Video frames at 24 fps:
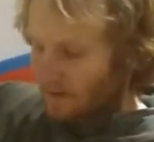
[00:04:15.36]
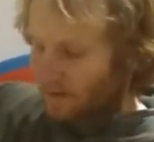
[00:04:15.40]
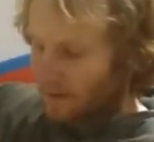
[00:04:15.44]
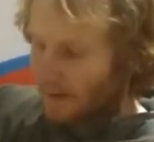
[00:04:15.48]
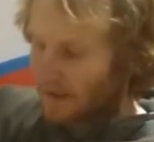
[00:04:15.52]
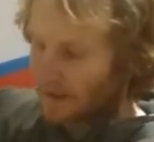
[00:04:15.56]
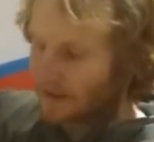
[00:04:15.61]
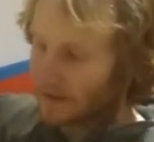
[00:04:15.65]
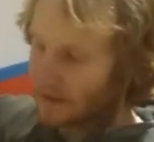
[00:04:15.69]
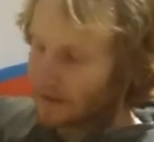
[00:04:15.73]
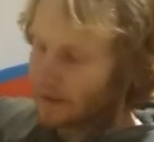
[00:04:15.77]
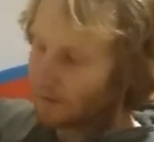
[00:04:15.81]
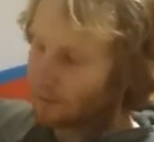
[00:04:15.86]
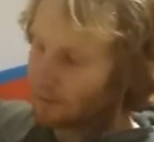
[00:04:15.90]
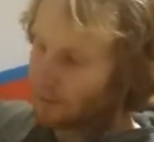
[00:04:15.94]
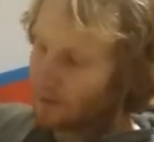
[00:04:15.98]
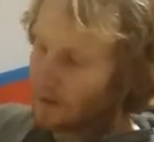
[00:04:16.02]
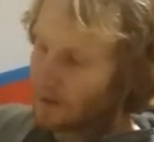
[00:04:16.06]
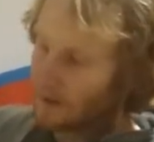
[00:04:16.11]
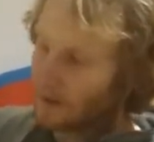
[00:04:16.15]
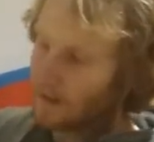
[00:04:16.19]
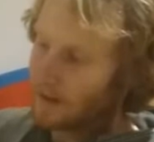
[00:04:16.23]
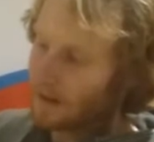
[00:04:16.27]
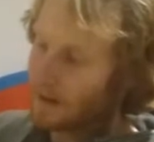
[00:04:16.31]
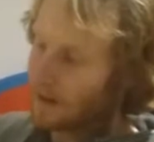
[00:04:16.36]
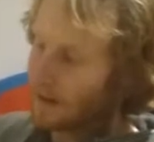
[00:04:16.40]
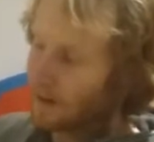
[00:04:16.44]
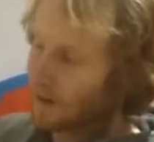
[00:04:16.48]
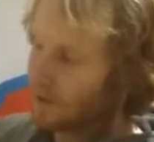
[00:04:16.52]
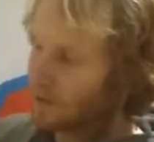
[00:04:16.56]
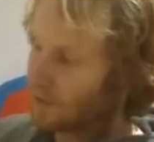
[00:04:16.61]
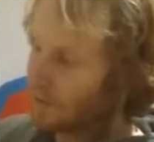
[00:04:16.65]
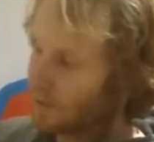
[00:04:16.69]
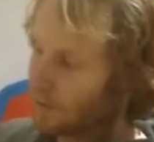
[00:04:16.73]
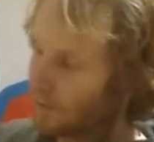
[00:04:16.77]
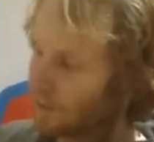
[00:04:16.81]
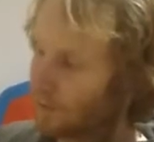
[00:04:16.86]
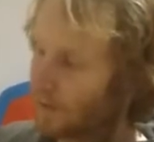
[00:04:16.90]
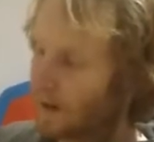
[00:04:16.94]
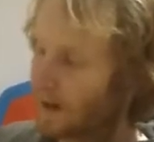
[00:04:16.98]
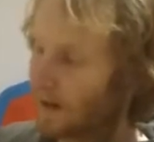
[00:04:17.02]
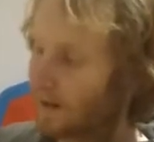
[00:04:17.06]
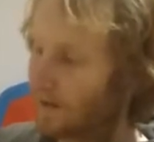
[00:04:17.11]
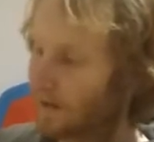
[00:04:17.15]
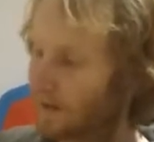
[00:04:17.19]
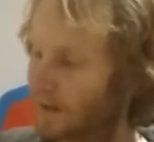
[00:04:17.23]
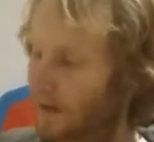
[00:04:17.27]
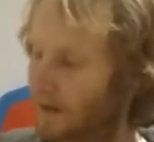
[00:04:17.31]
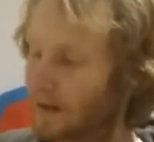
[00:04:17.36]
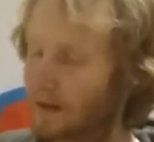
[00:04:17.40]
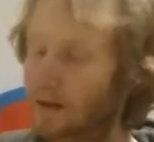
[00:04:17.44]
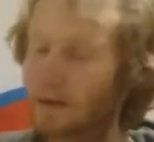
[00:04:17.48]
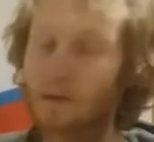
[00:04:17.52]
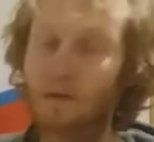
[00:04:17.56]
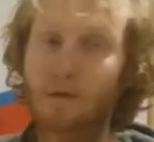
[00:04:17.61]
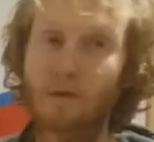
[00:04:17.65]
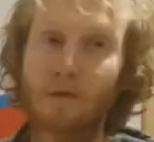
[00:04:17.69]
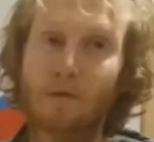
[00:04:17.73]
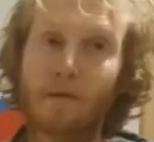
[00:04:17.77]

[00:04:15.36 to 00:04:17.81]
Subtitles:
basically a really nice all-rounder,